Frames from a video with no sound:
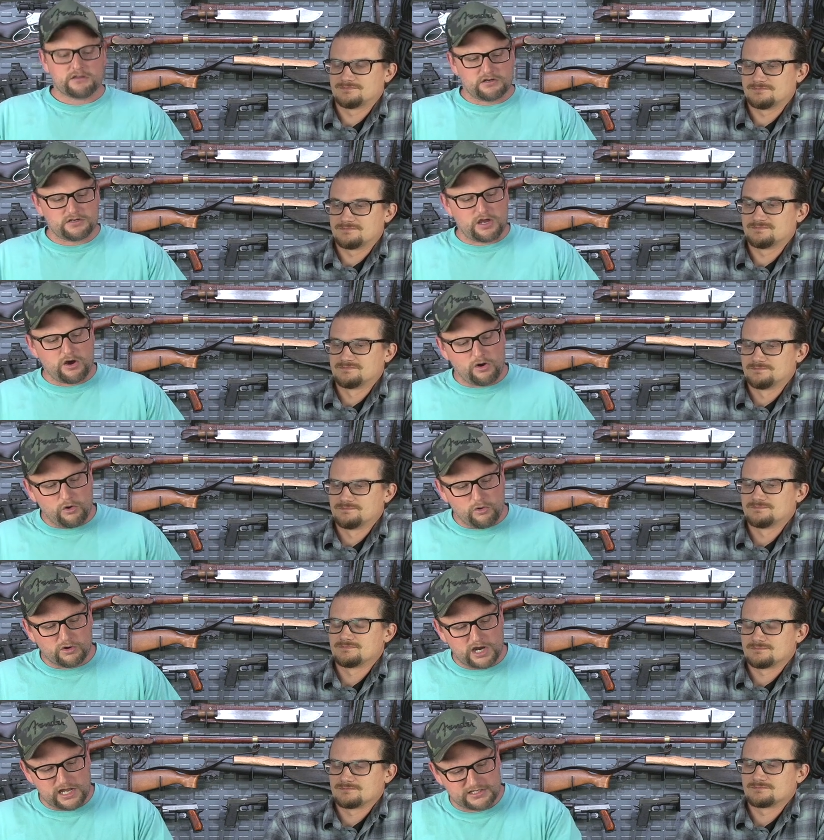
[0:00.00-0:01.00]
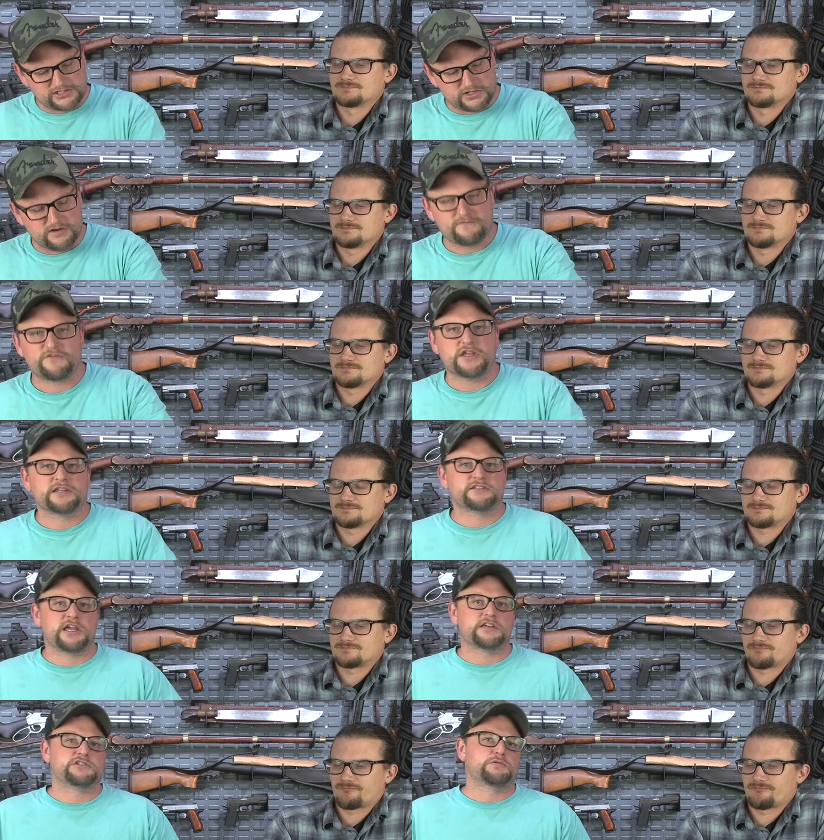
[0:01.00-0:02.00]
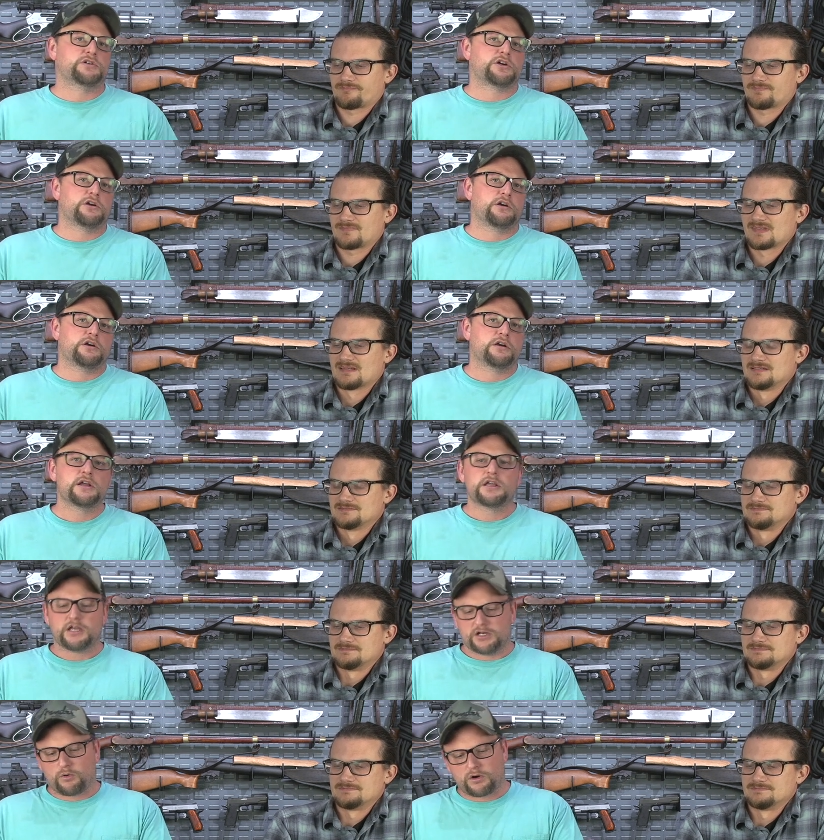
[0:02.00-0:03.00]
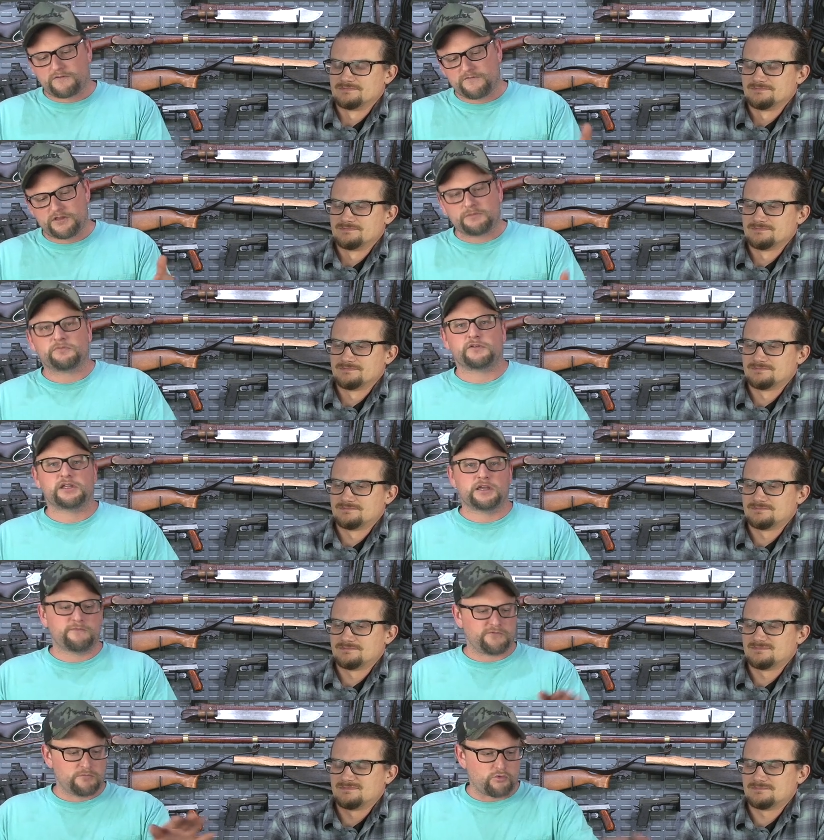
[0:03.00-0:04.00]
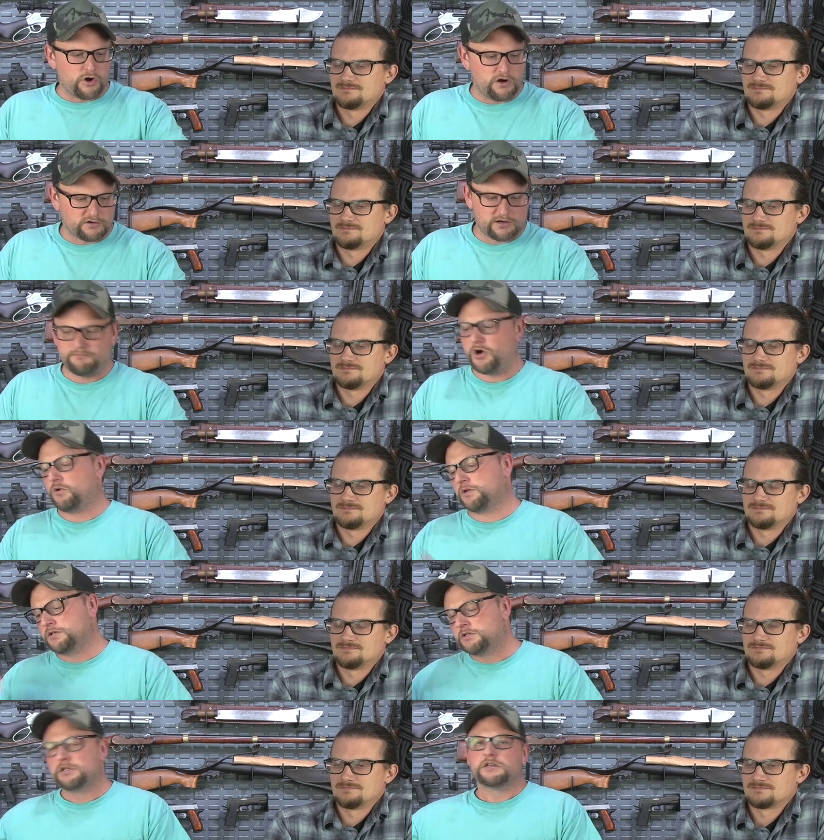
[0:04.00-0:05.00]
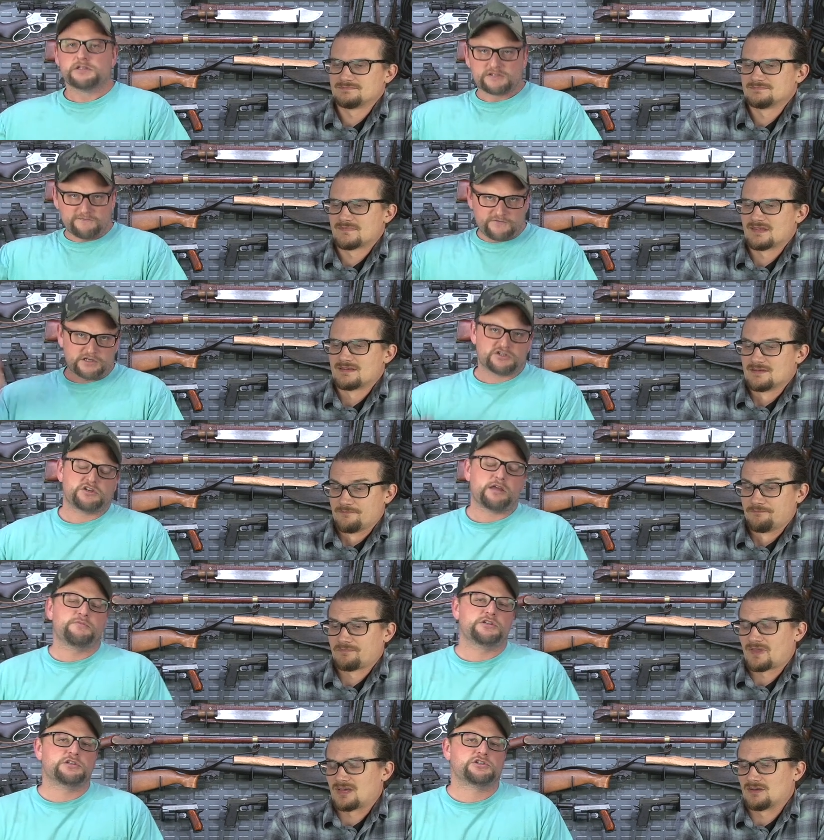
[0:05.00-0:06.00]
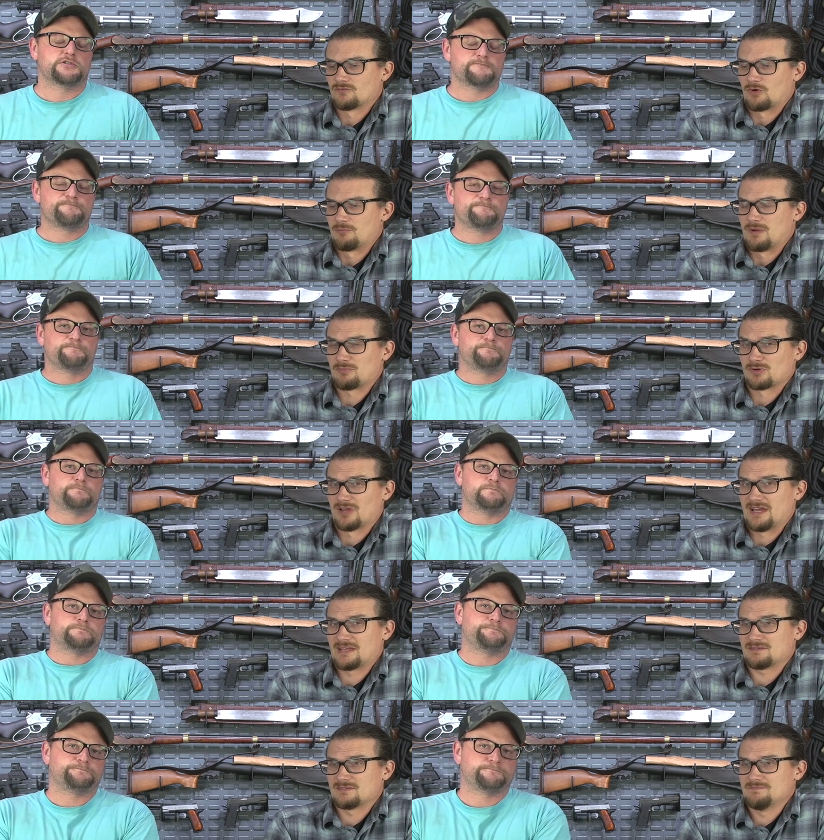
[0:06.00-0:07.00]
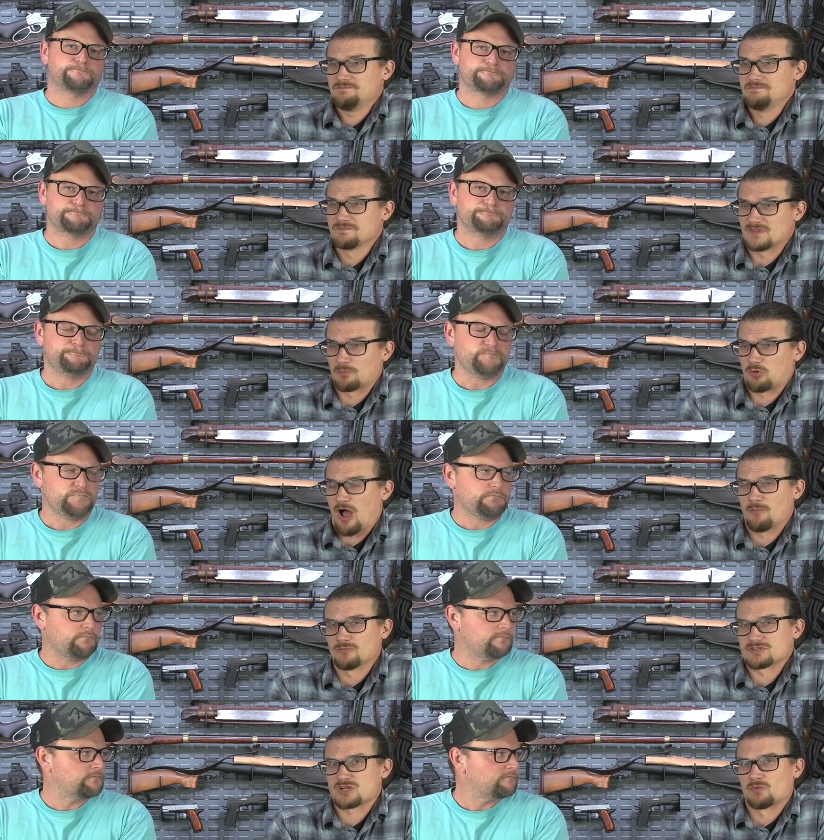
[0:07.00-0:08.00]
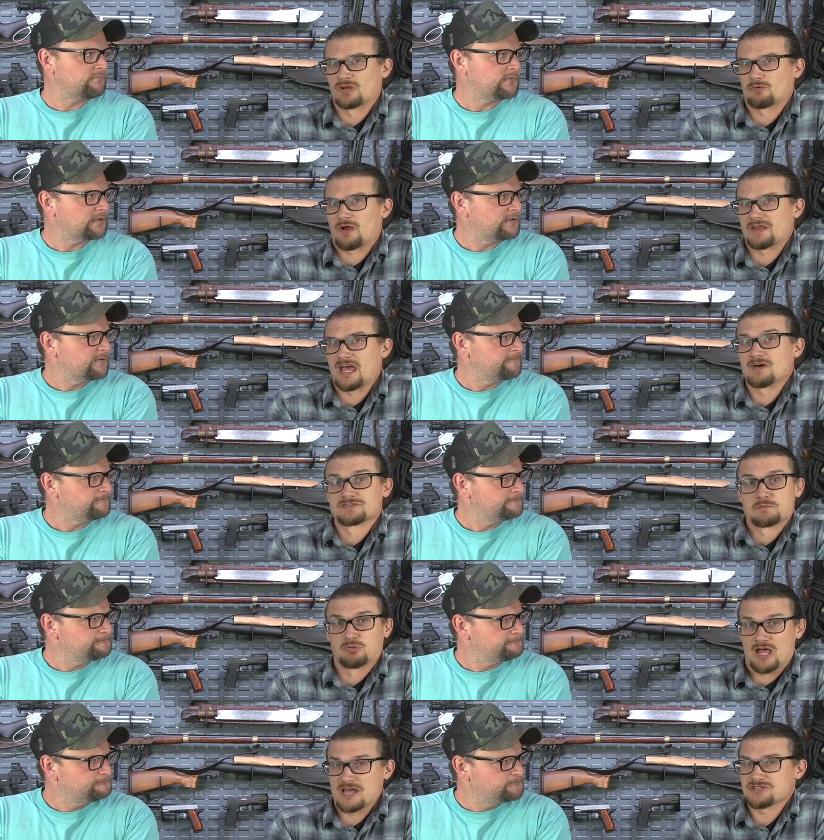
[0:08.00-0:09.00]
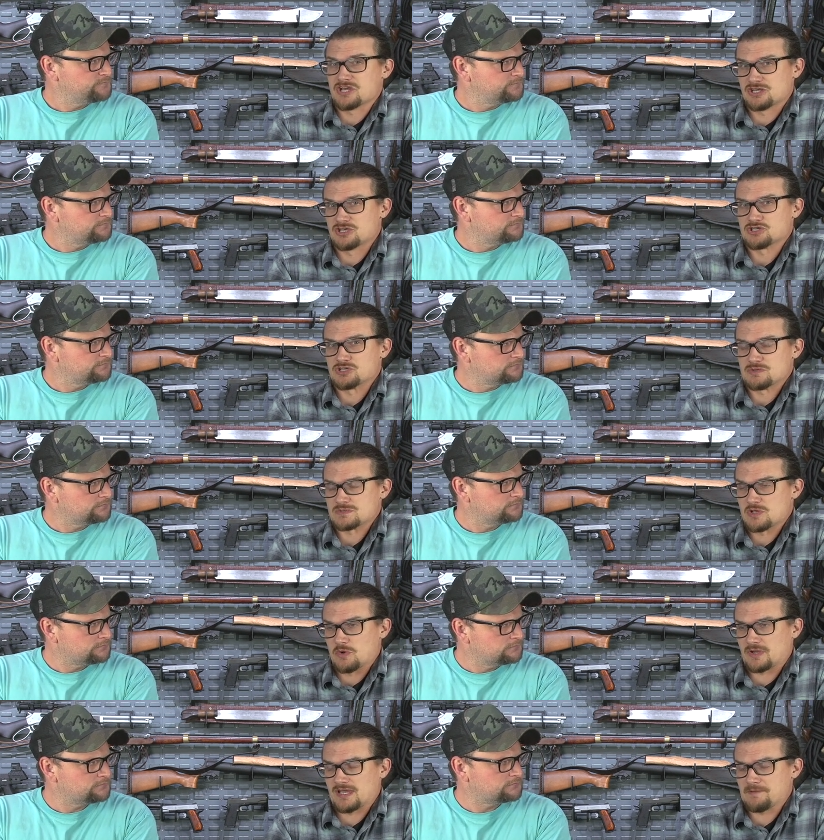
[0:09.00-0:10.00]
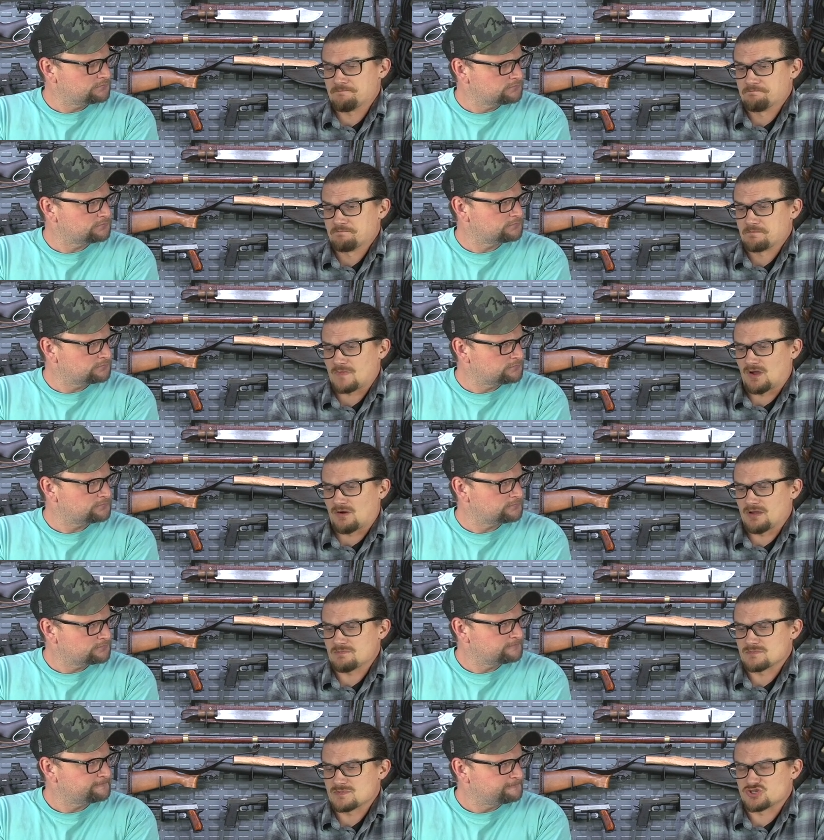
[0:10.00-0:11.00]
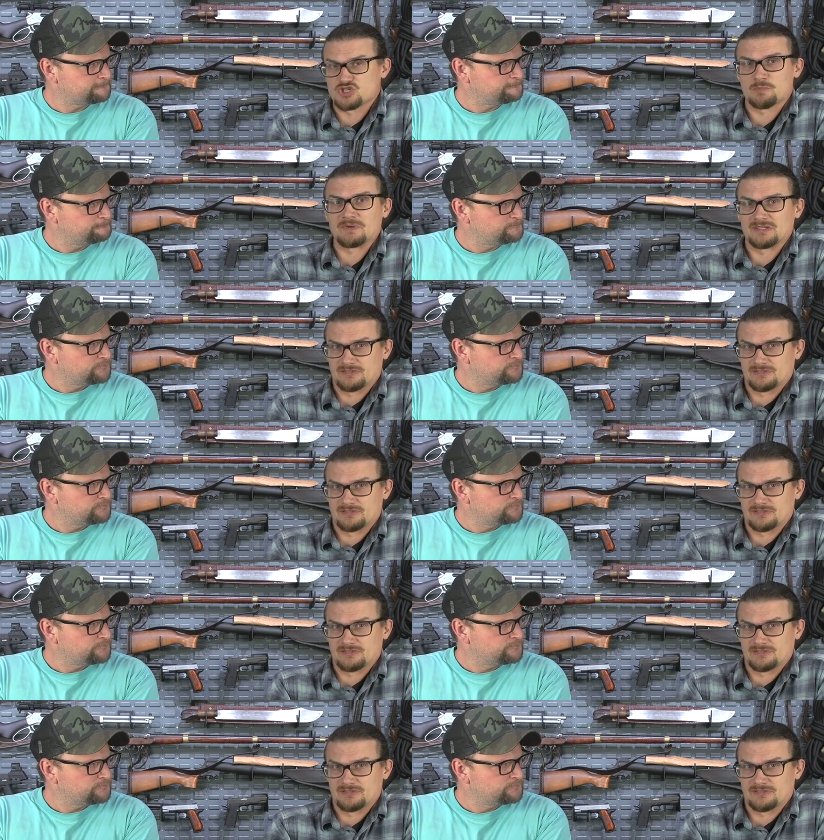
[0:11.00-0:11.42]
Speaker 1: there, a whole concert of things has to occur mm-hmm. in order for them to get from raw component to finished
Speaker 2: ammunition. Remember, like the problem that's going on right now, supply chain issues. Okay, all right, shipping